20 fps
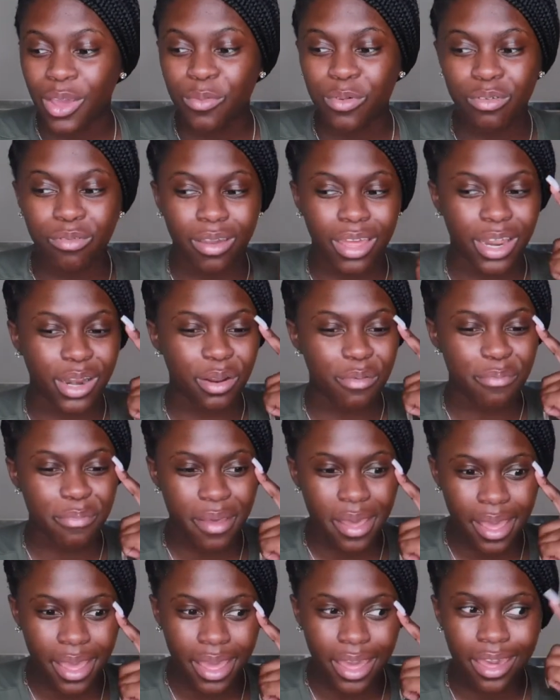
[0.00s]
we ran out of
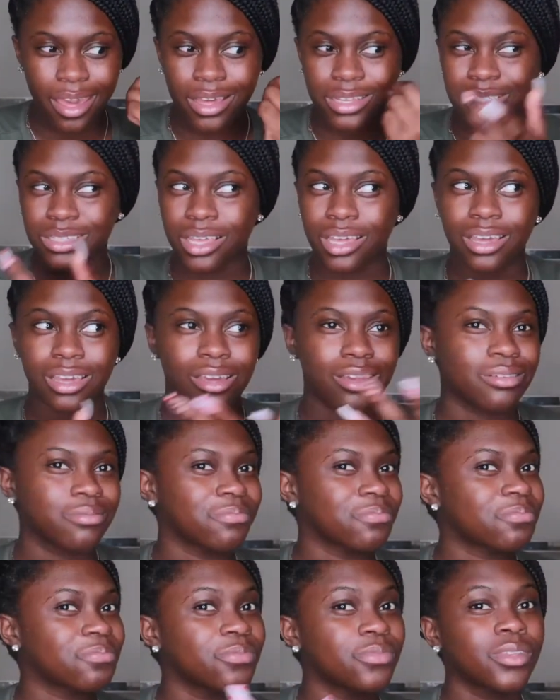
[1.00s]
bags. Like,
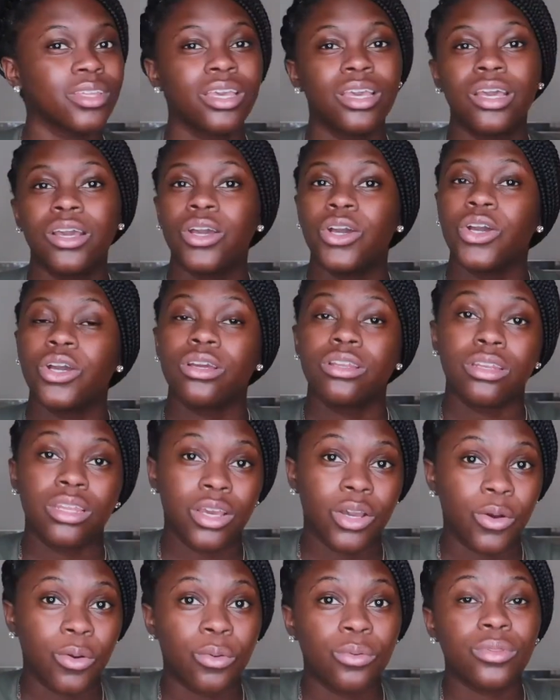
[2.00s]

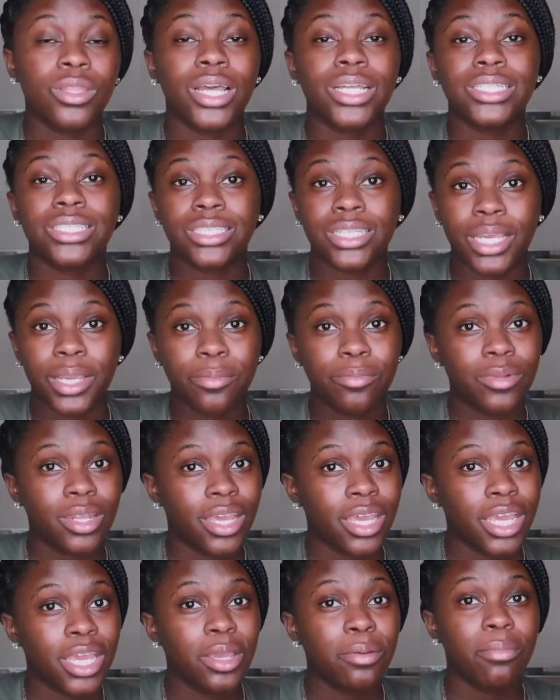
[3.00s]
no, that same
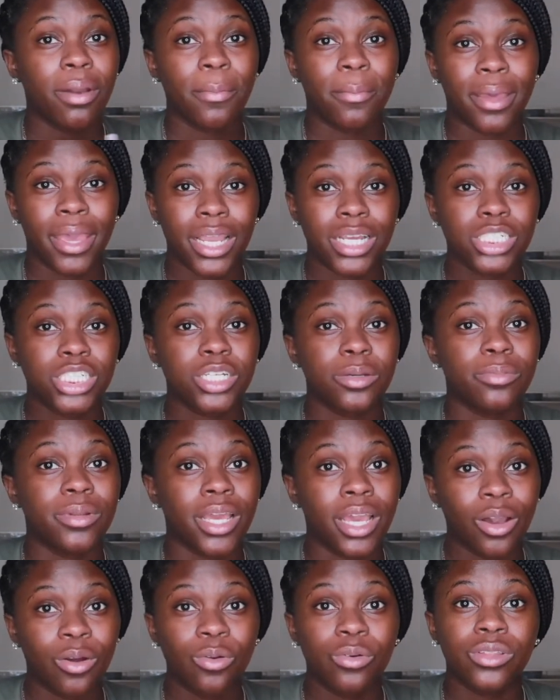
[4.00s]
day my bag shipped
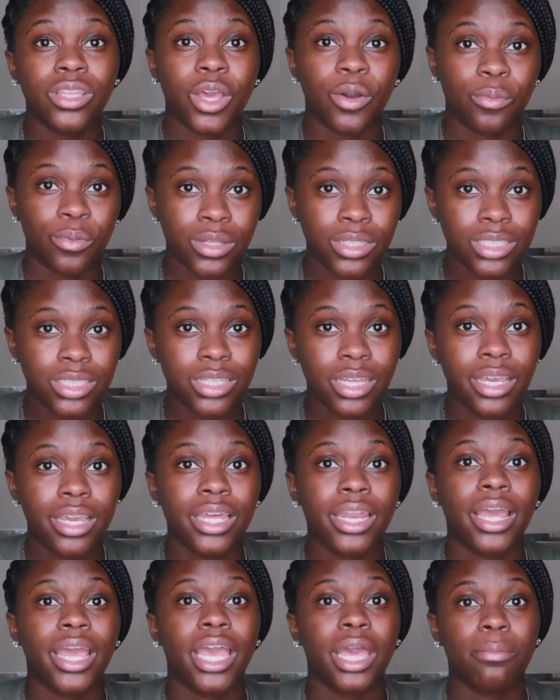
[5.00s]
out on that Wednesday, and
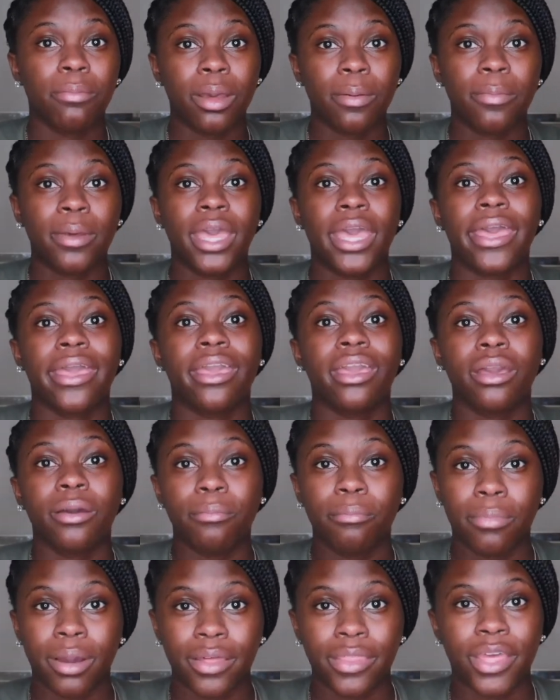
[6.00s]
I had my bag
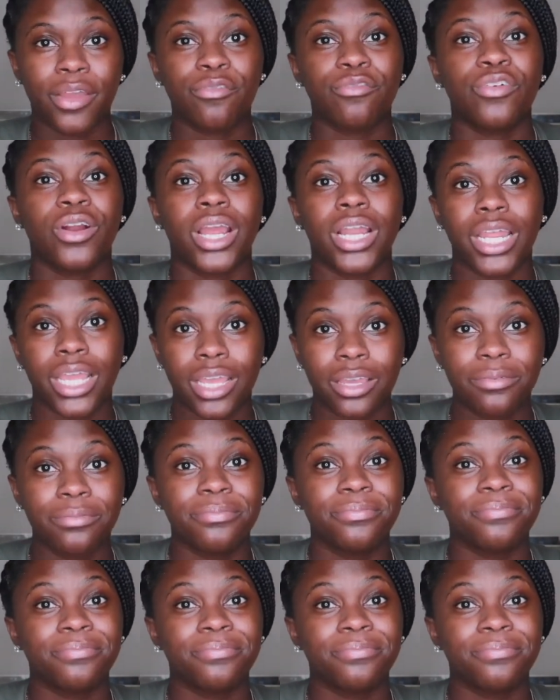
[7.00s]
by that Friday,